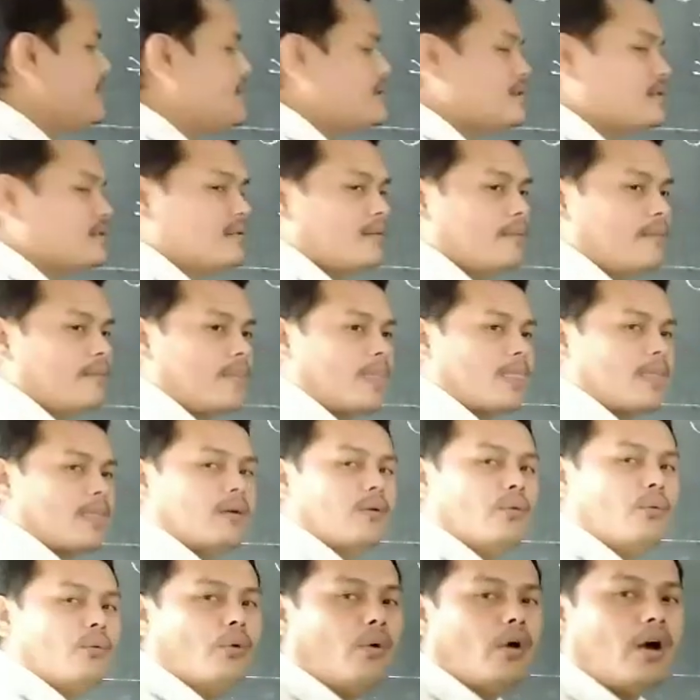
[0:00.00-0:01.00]
means
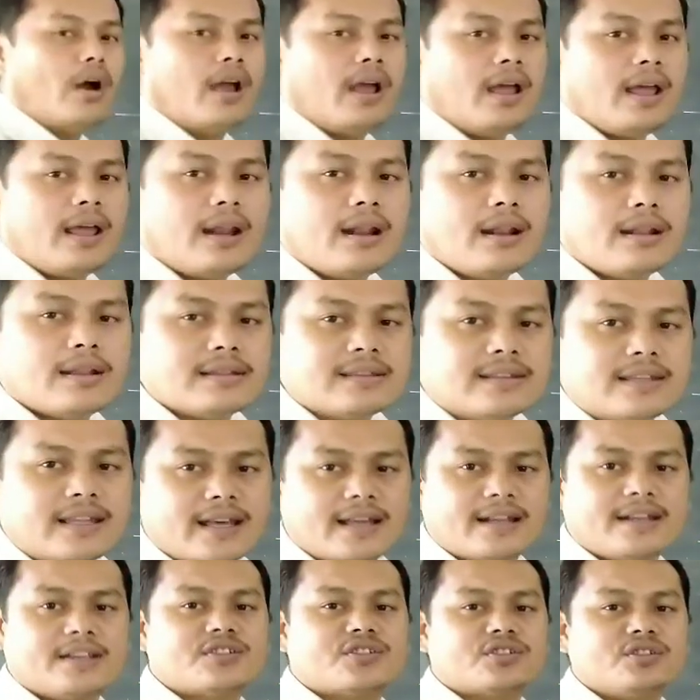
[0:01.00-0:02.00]
when
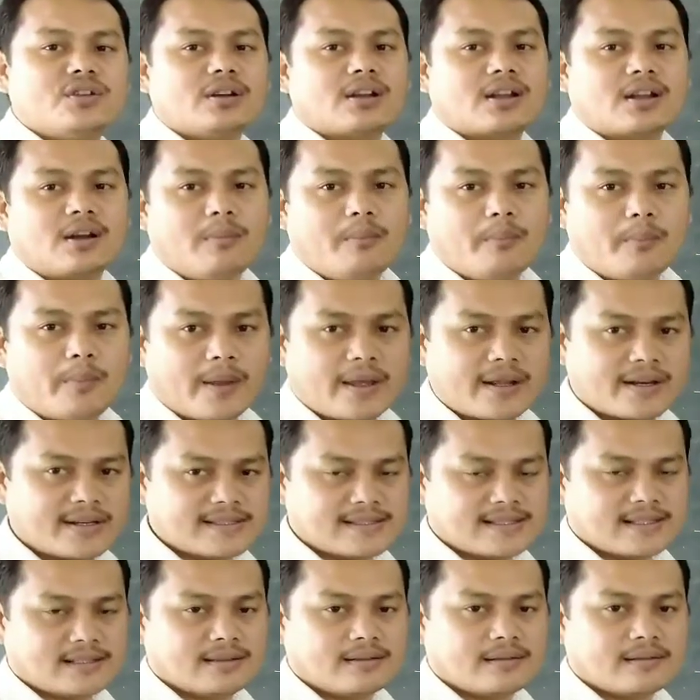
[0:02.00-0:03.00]
there is no
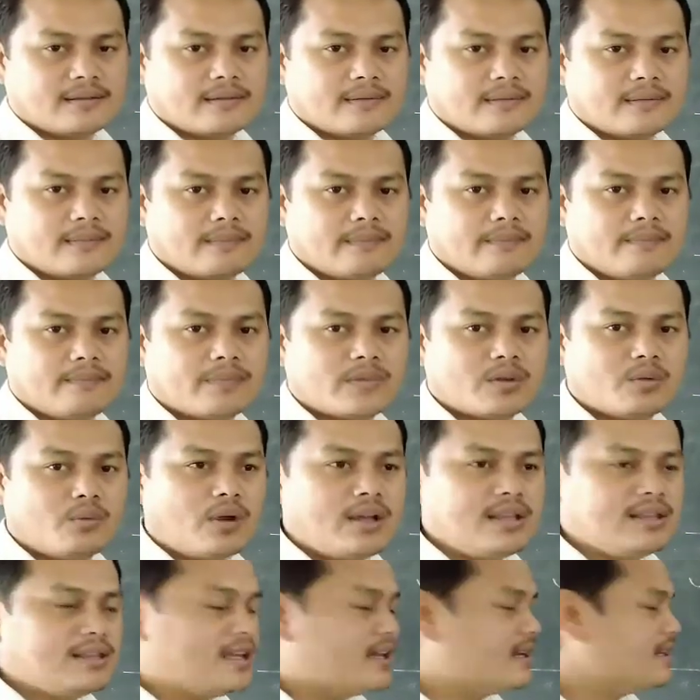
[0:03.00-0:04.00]
comparison.
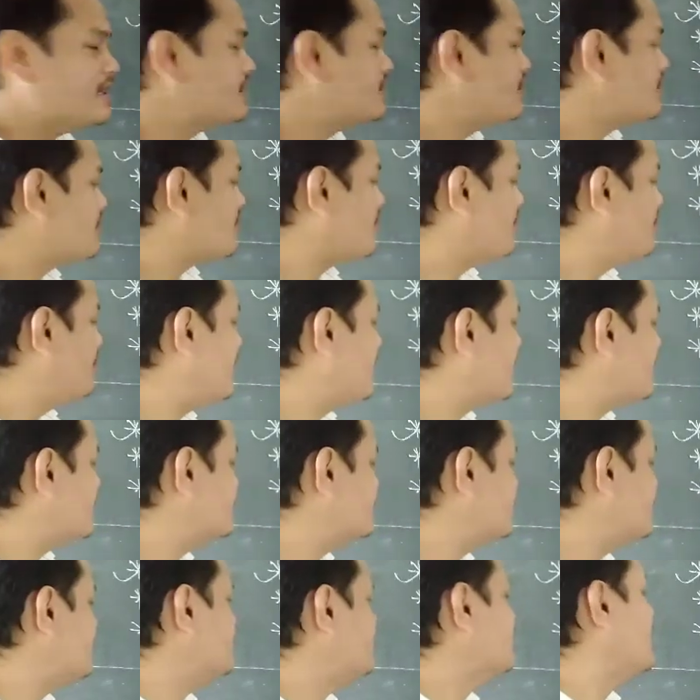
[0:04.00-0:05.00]
When there is no
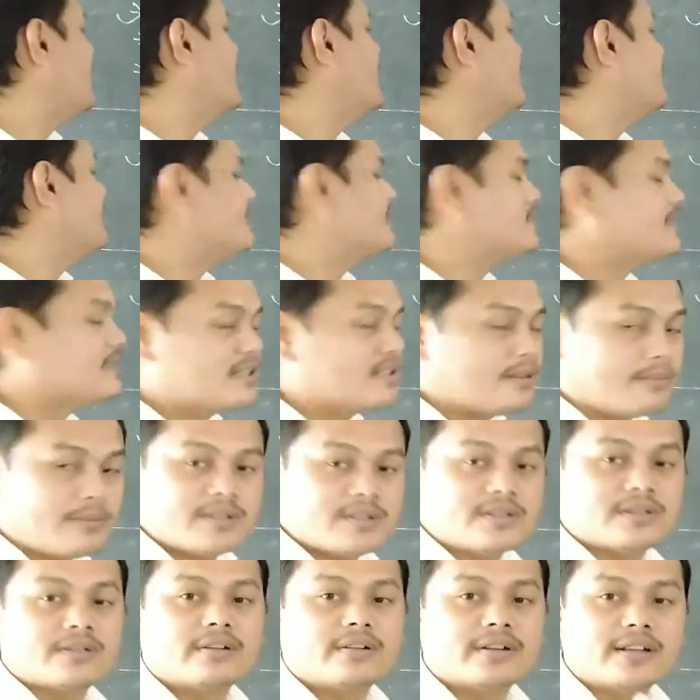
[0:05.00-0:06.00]
comparison and adjective
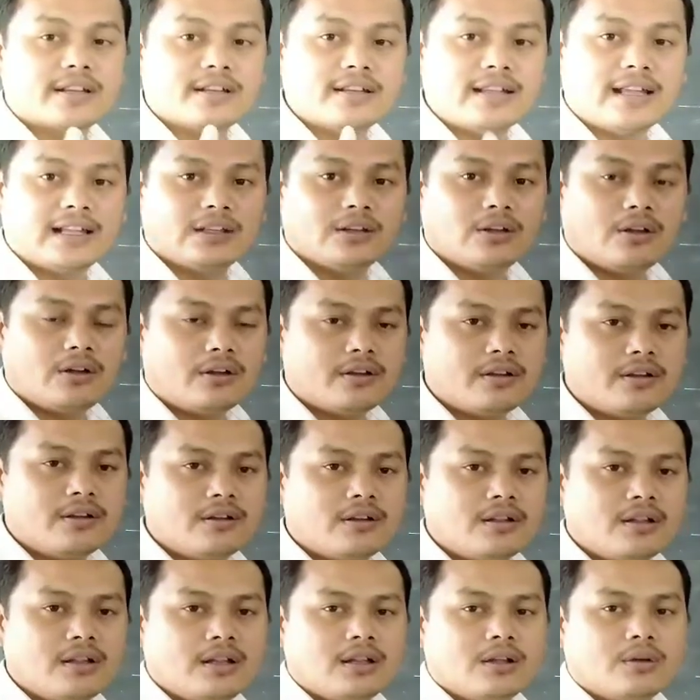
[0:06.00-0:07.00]
is written
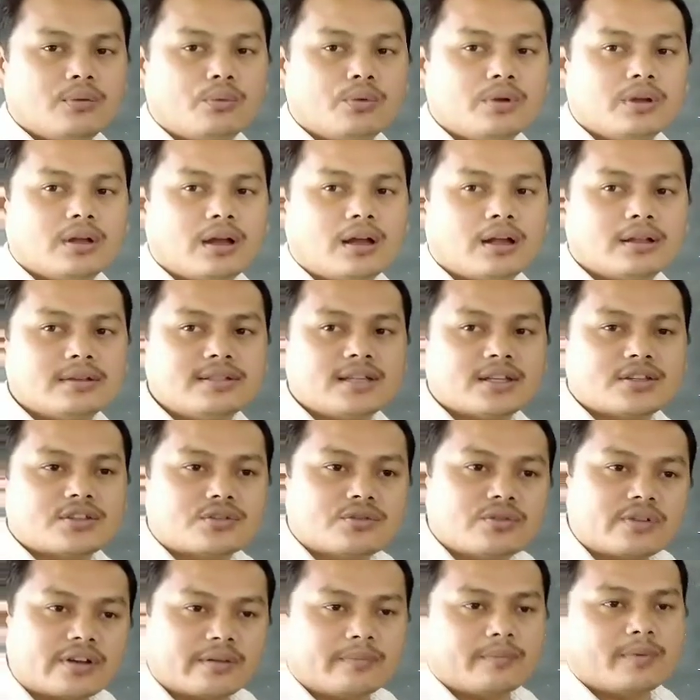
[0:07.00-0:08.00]
alone
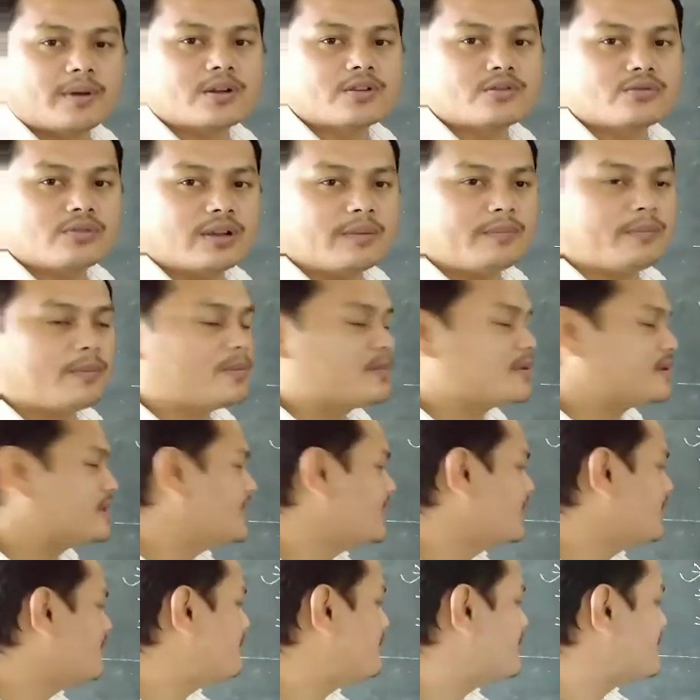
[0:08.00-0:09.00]
just to refer to a
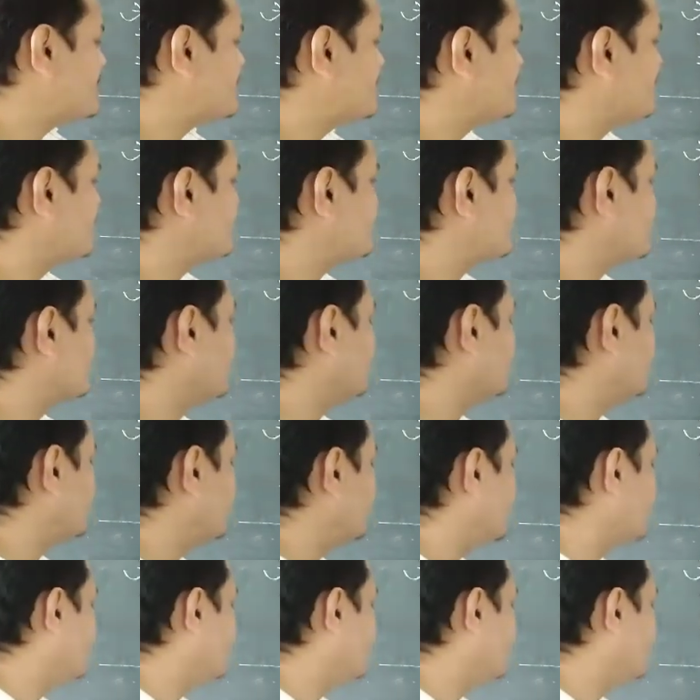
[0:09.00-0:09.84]
single person or single